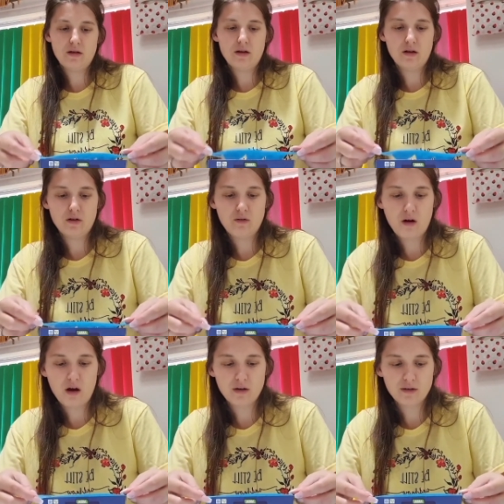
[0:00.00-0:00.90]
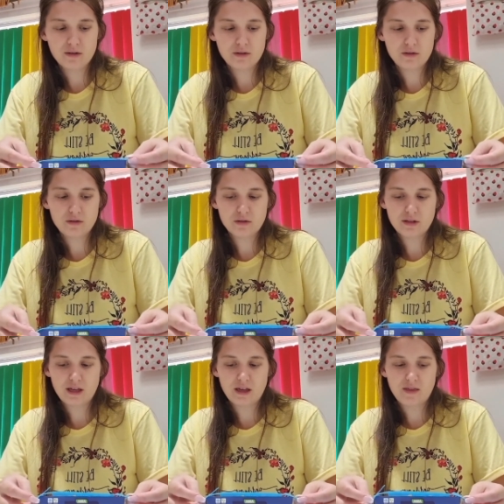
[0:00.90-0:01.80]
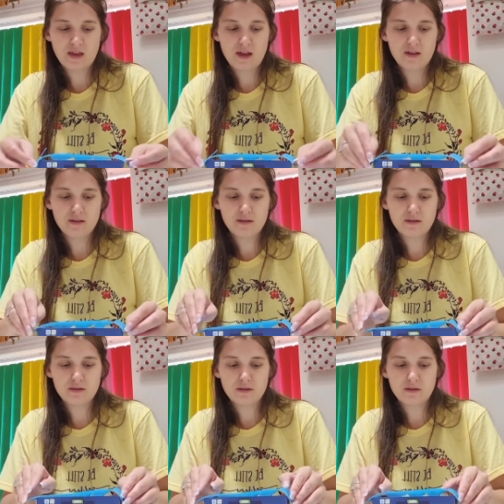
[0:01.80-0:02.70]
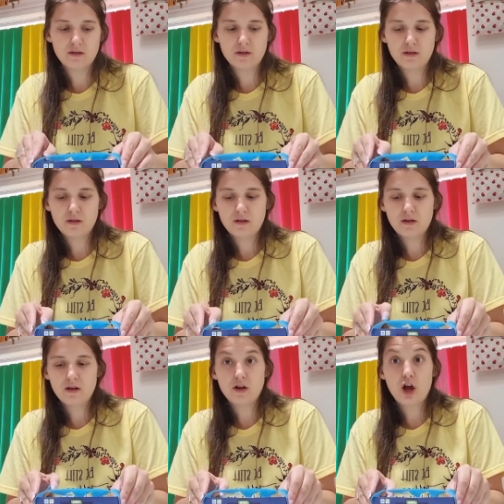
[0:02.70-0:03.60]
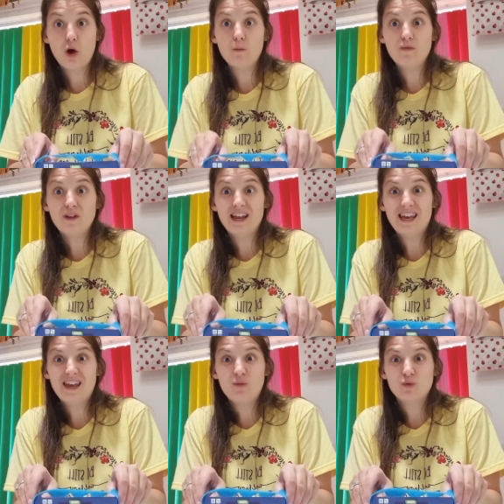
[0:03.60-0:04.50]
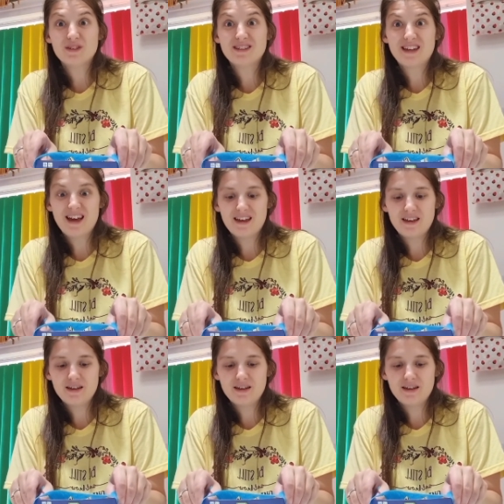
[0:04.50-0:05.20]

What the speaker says: across just like this, and hopefully it will stay.